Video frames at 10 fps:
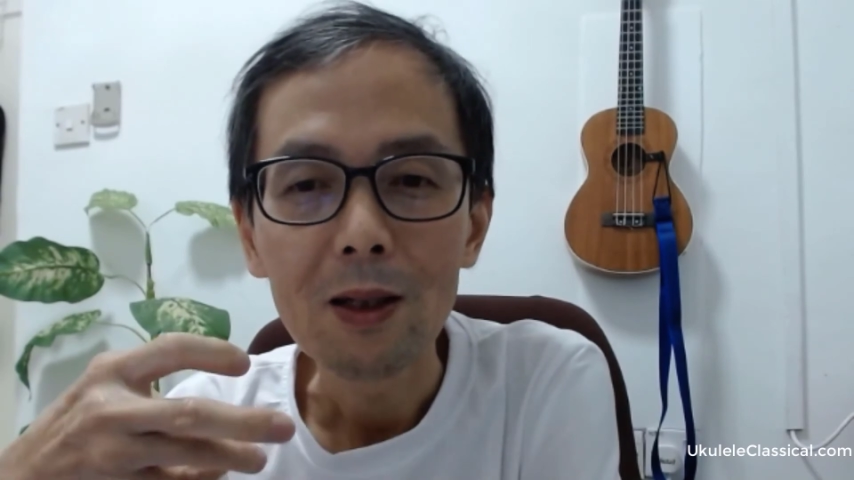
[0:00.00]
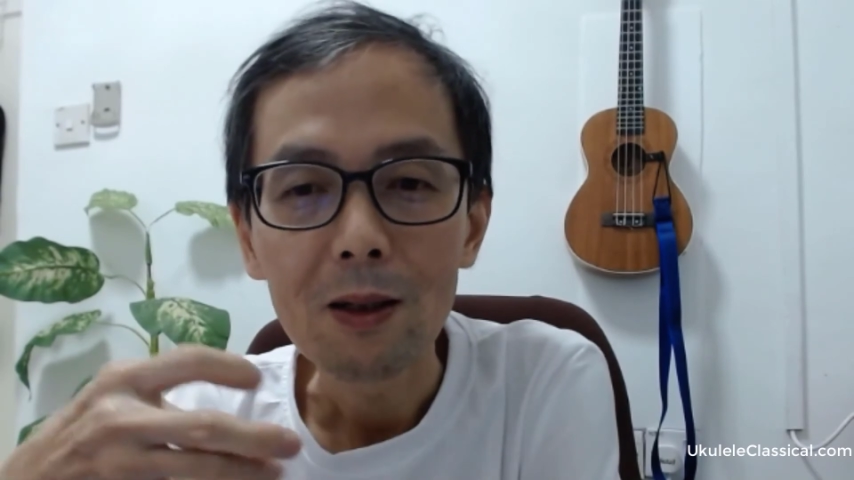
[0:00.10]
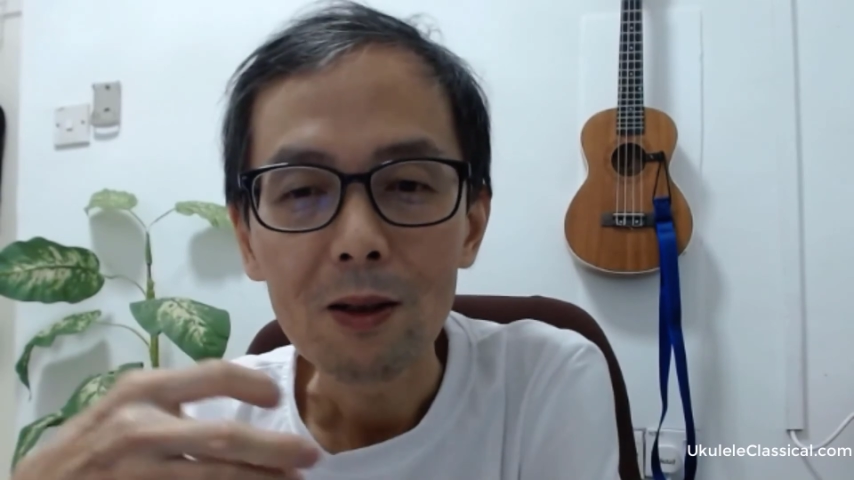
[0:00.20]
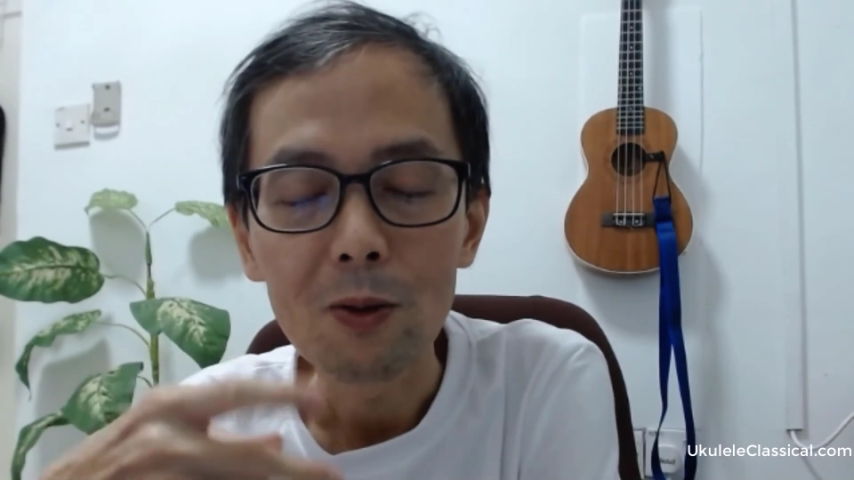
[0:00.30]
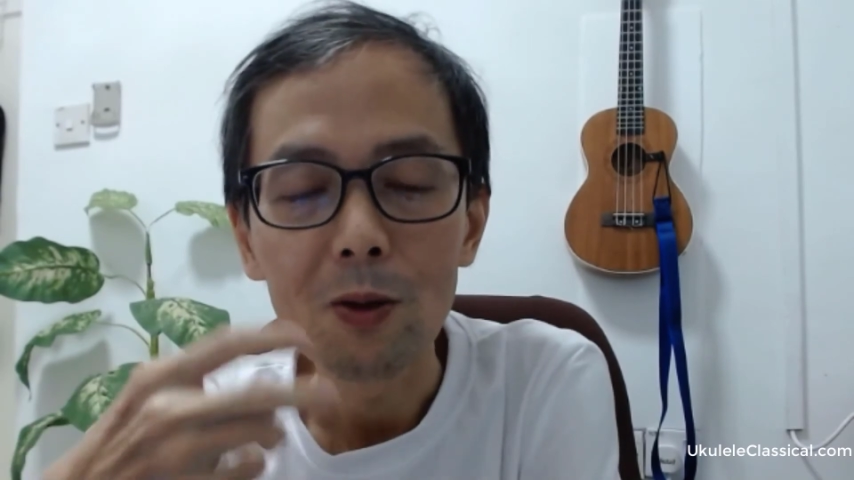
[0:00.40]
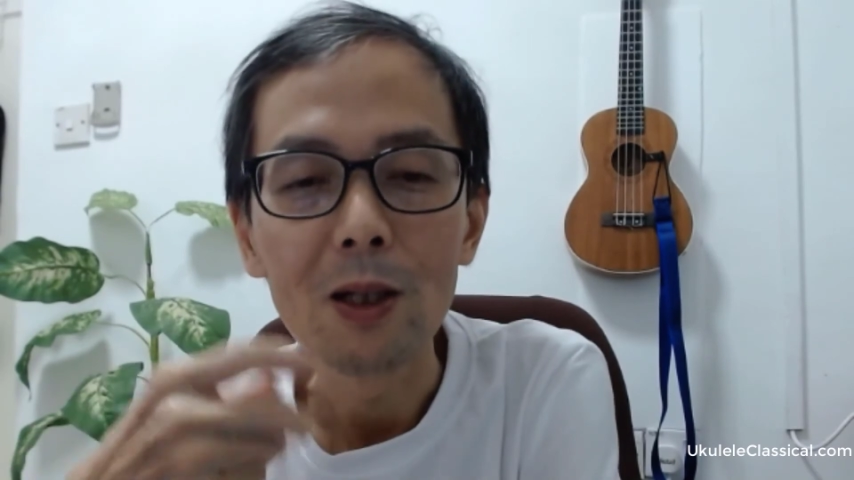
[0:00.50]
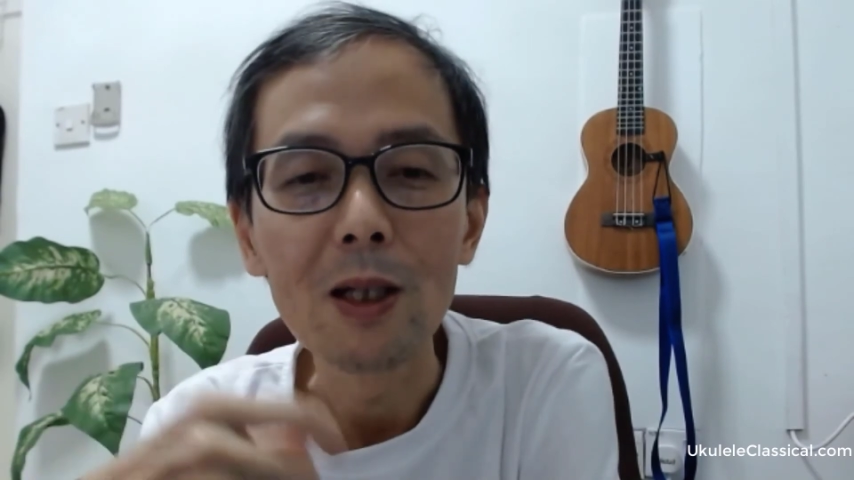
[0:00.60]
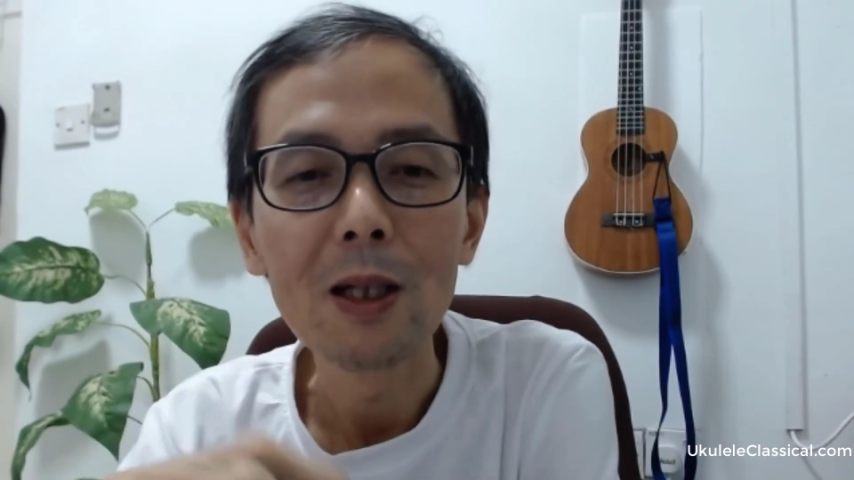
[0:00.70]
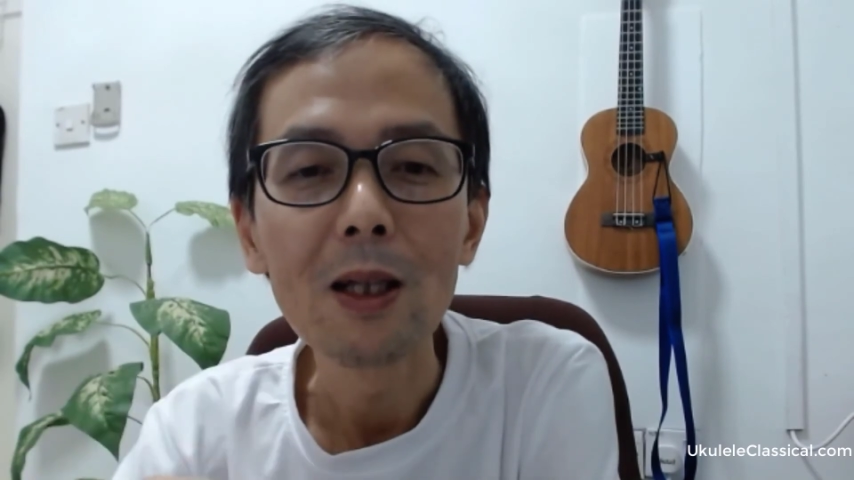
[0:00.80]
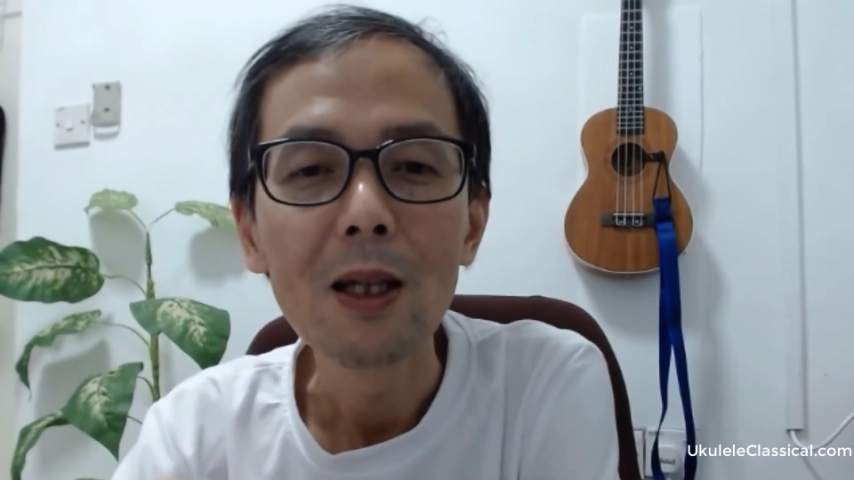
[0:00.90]

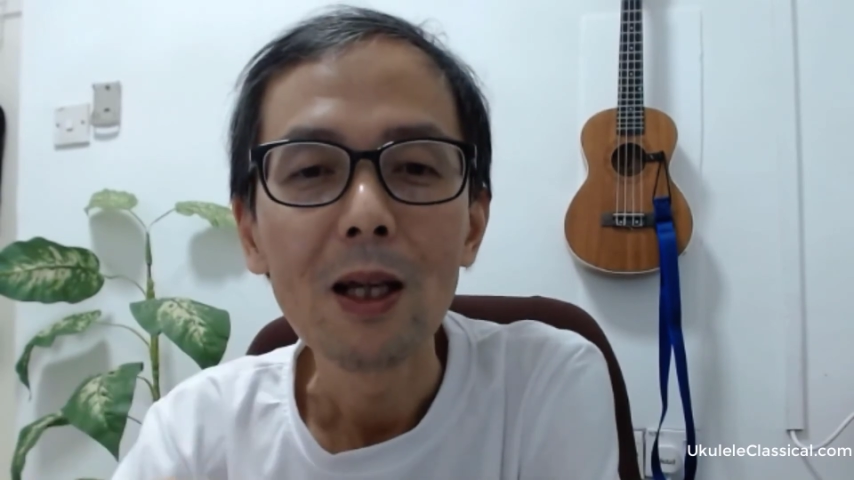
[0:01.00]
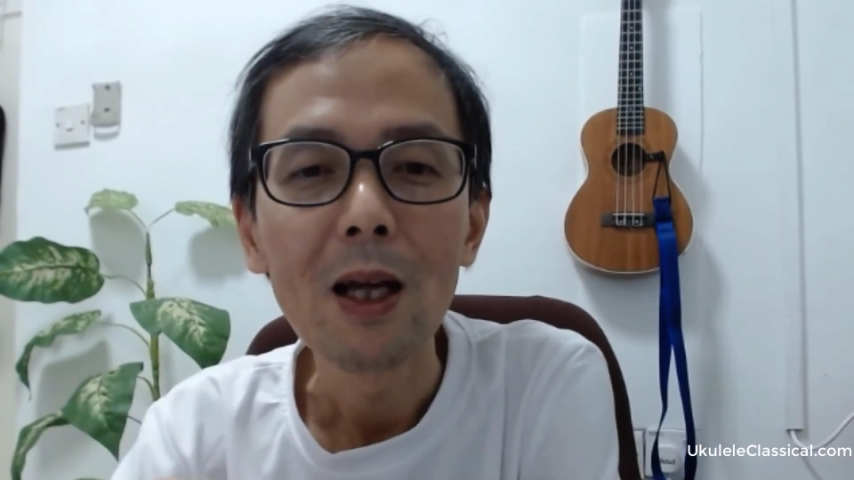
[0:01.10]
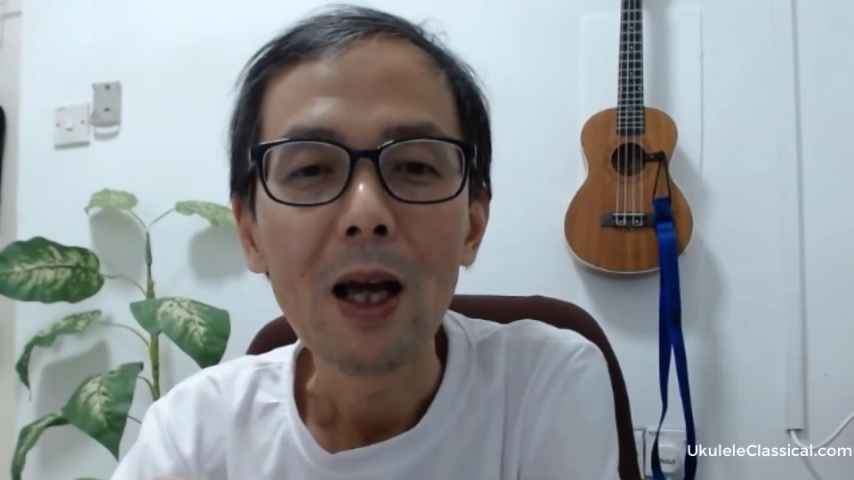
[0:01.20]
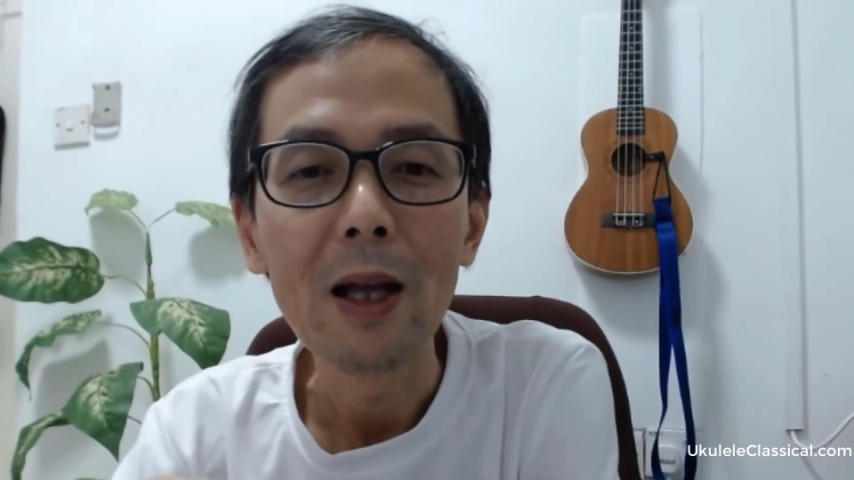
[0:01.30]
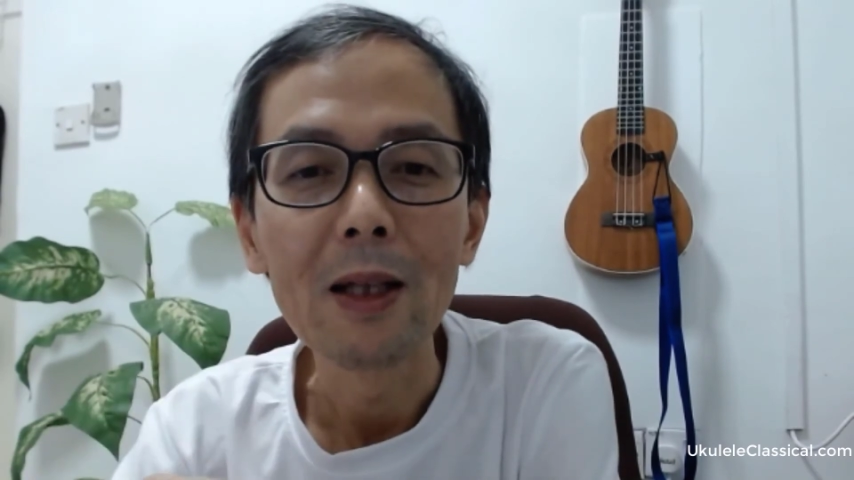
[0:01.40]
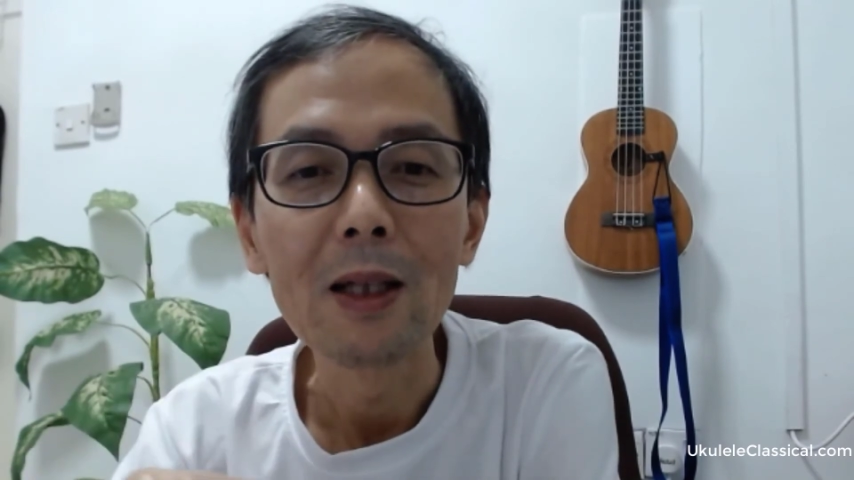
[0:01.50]
ukulele and